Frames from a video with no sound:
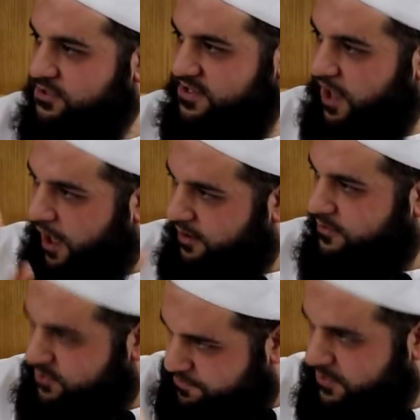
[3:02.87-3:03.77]
So the
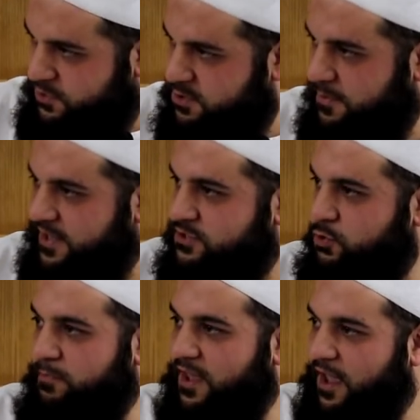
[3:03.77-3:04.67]
gharat was to be
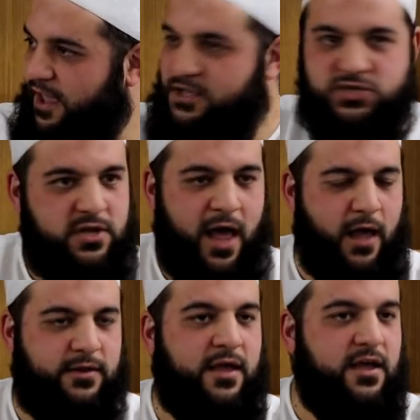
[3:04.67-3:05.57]
to make hajj,
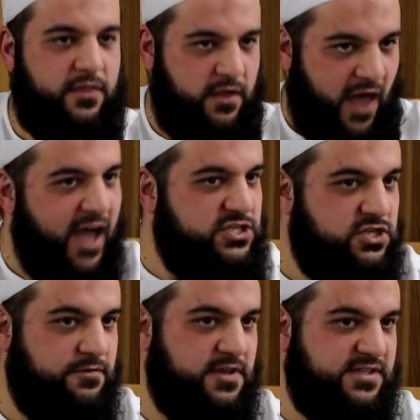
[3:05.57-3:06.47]
uh, the, the
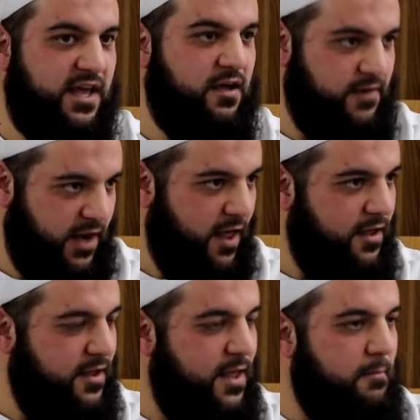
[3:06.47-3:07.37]
hajj for the sake of
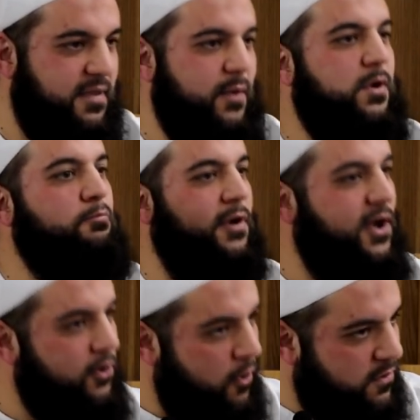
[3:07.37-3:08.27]
Allah. But they would
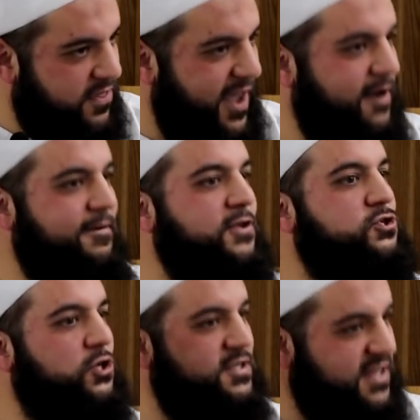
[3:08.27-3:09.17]
bring along their
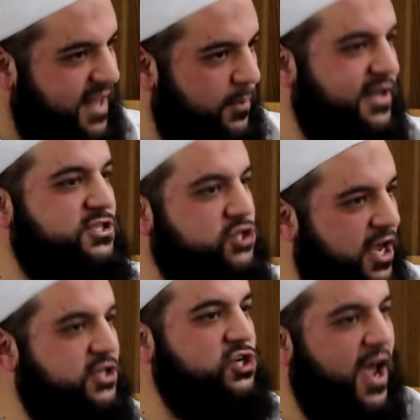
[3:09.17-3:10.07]
inventions and they would
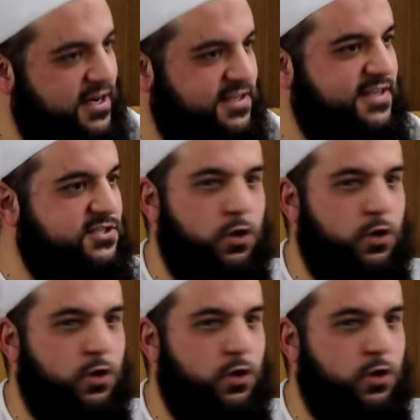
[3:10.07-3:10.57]
exchange ideas.